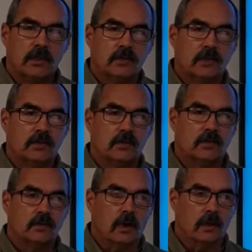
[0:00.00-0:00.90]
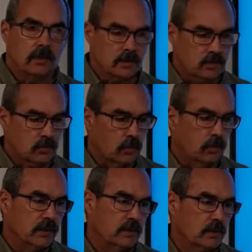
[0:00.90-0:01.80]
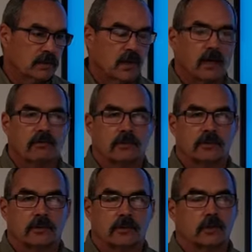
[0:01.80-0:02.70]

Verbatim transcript: teachers, guardians, school resource officers,